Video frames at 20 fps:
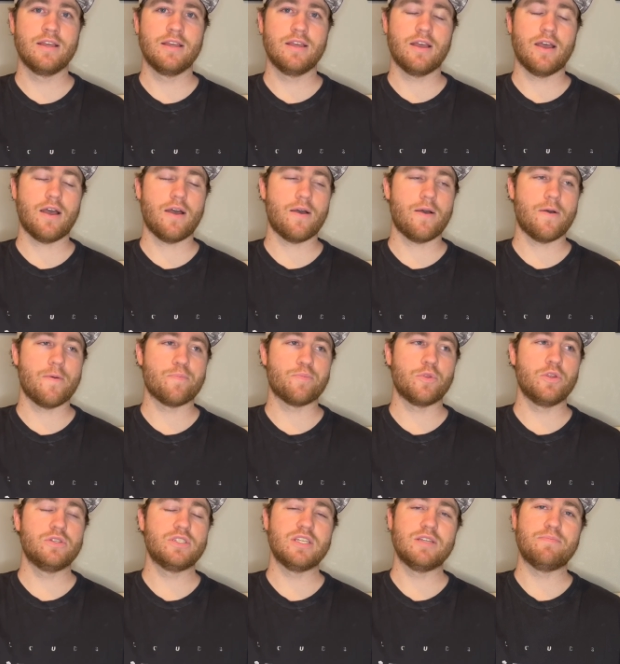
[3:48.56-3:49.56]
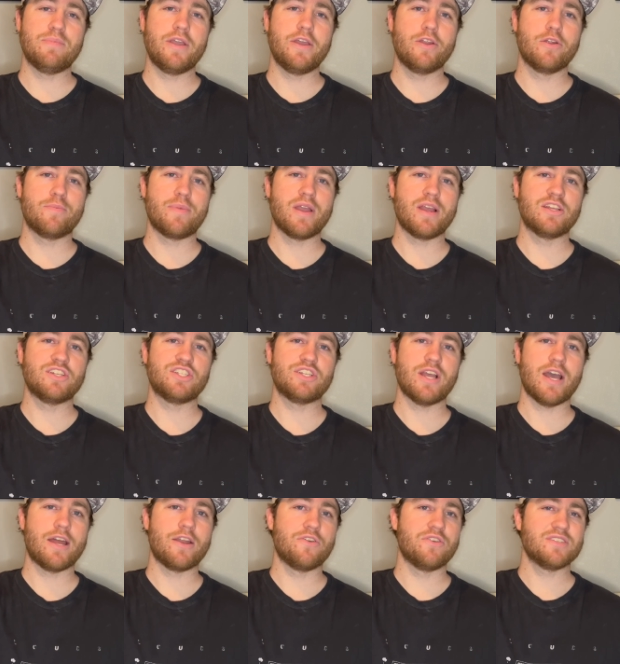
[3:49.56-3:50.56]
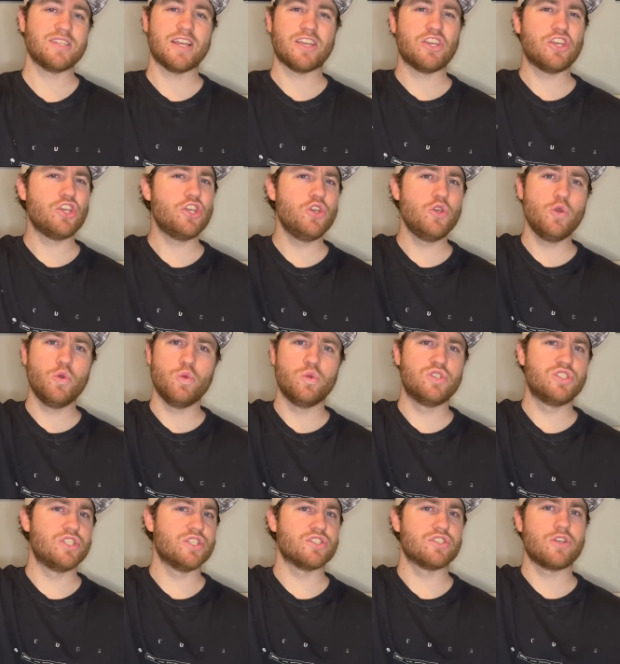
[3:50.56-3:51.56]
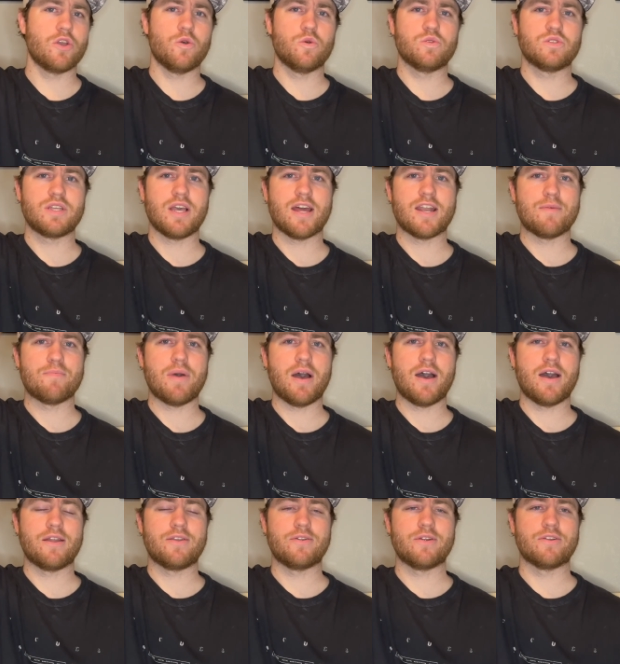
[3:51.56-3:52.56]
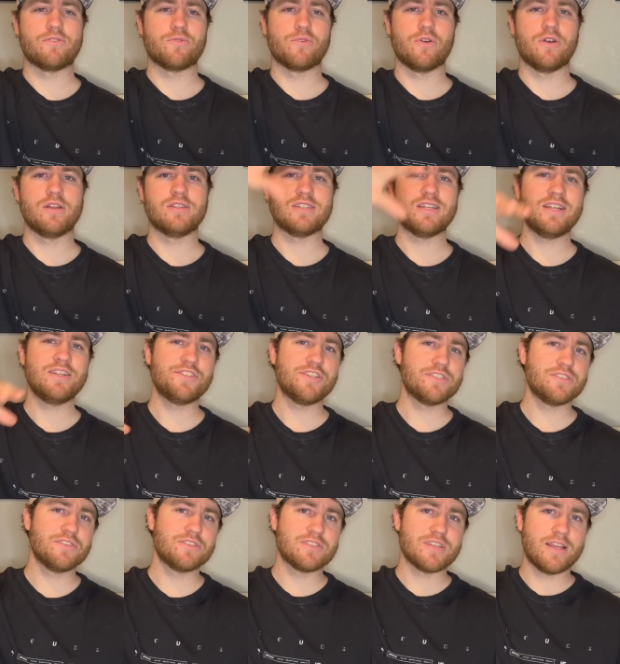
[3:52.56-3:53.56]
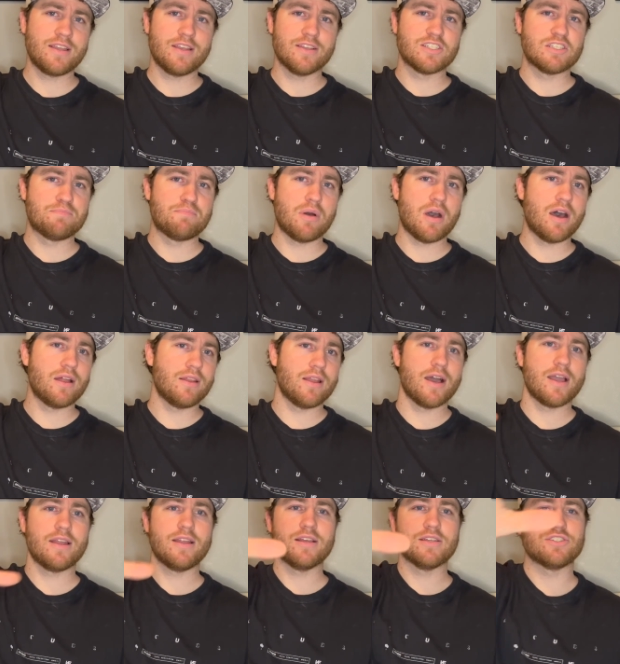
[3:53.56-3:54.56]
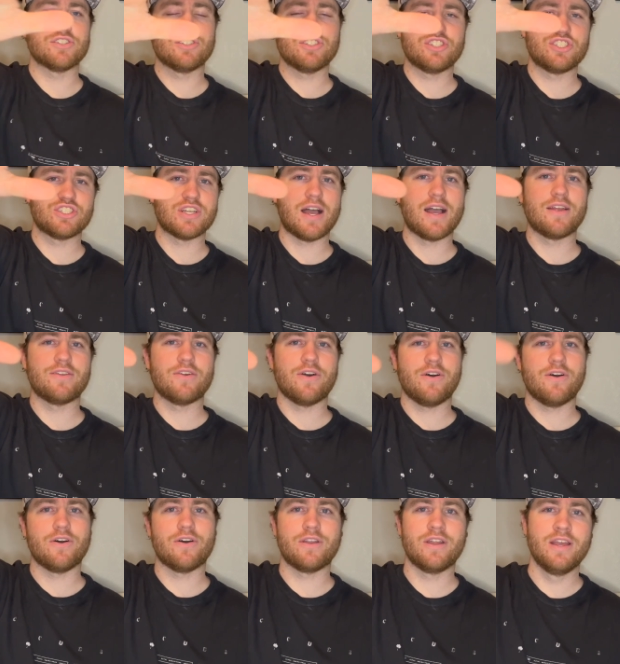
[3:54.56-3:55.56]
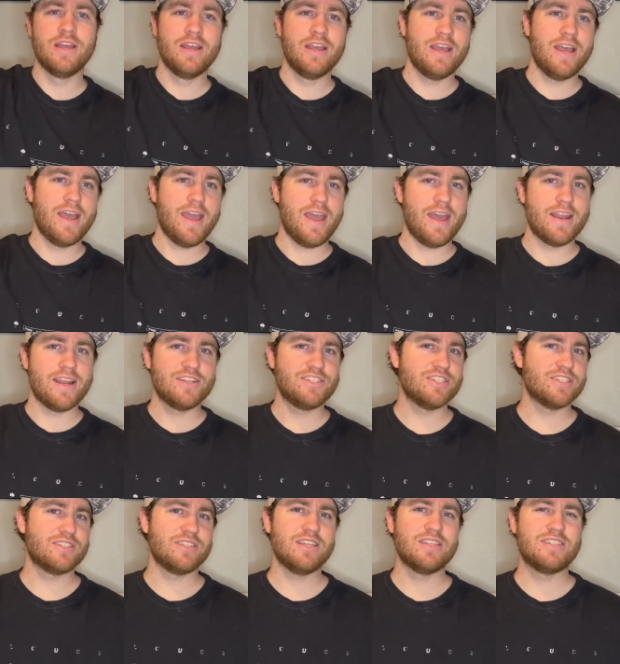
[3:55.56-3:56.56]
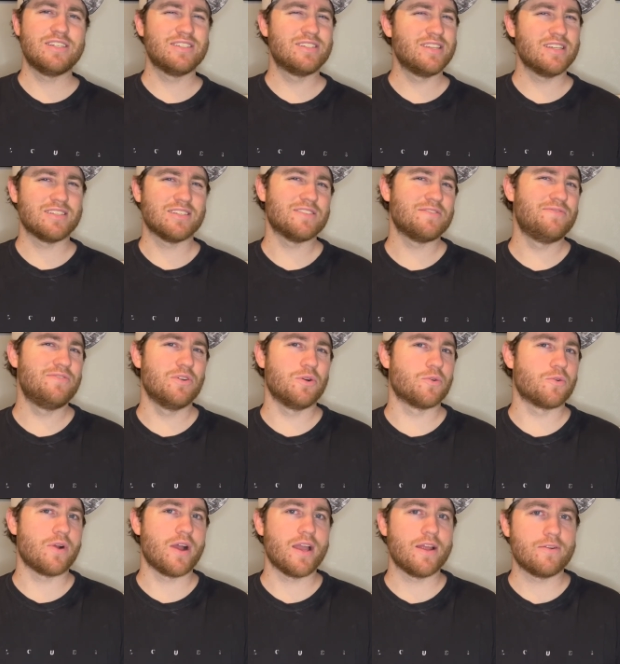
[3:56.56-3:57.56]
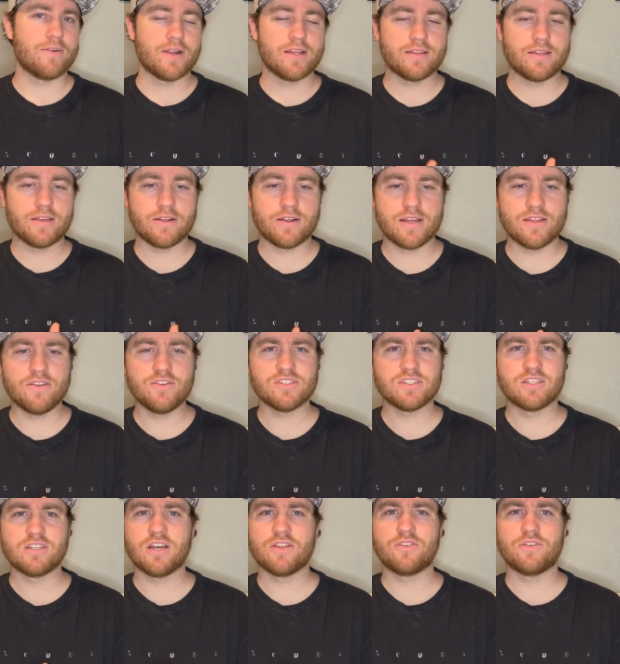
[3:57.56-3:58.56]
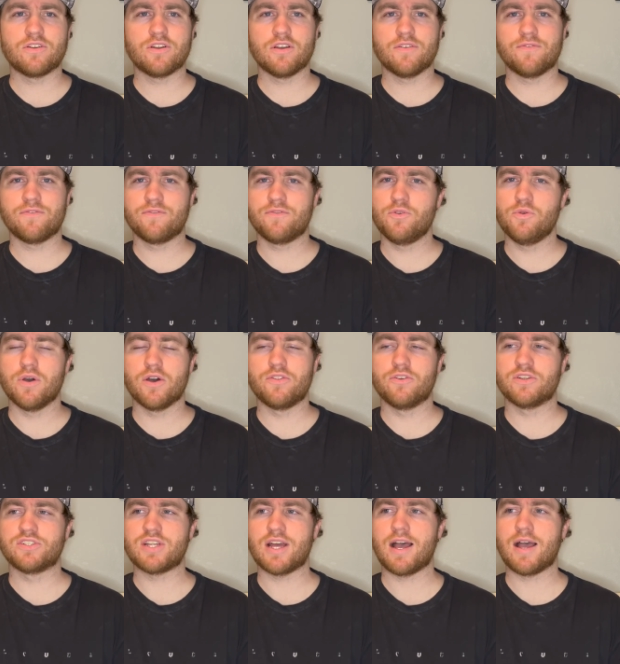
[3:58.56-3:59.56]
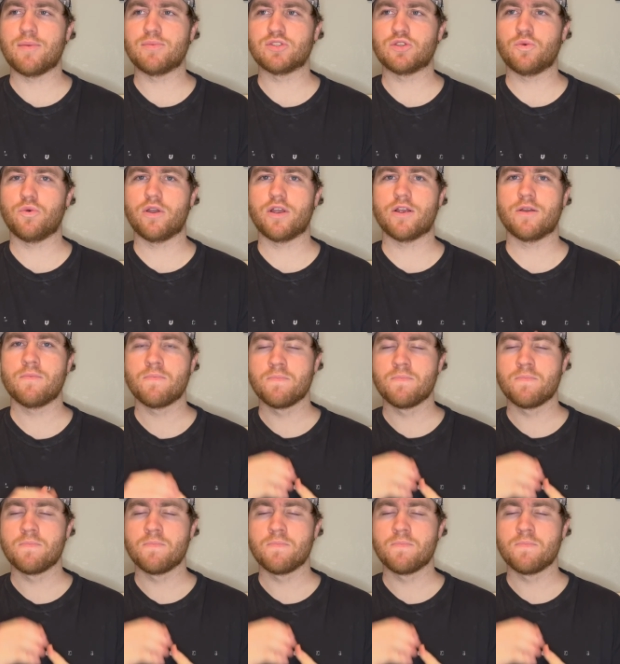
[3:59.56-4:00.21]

um, you see Peter Pan's shadow. It's like huge, just goes kind of behind her and runs and it just looks like a spotlight is shined on and it just it just doesn't feel right right there. And there's another a few other times where